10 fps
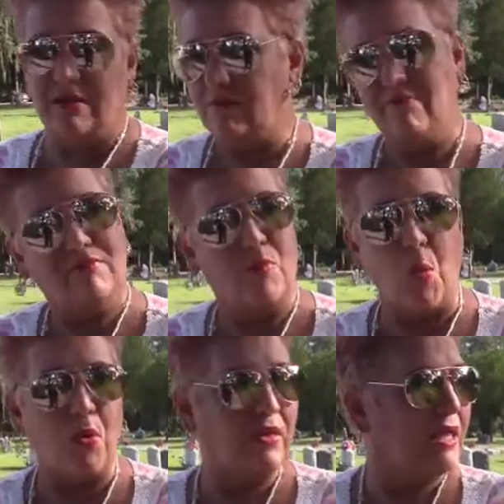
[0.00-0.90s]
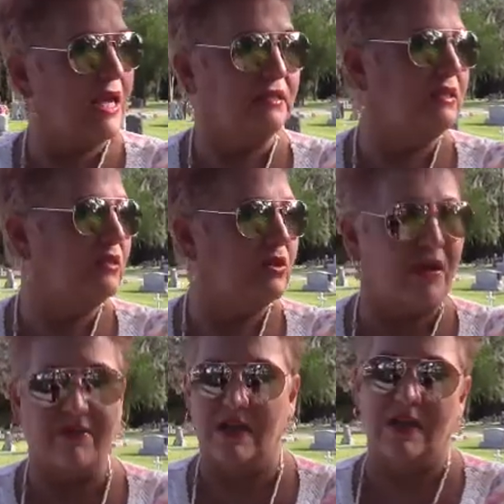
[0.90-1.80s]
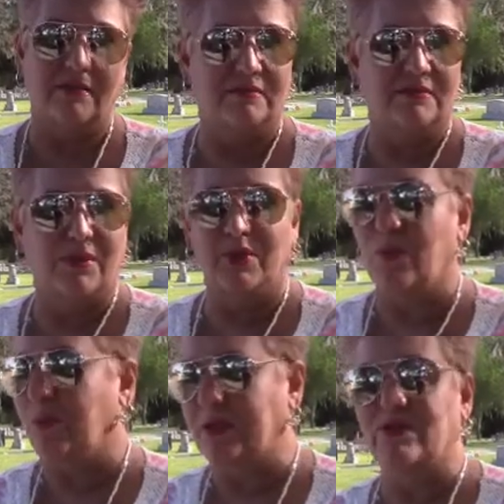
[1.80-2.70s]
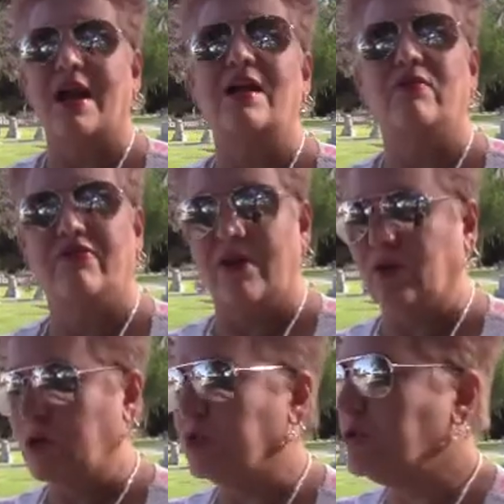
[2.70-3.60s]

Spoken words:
More than likely, you never get something because their ankle felt good.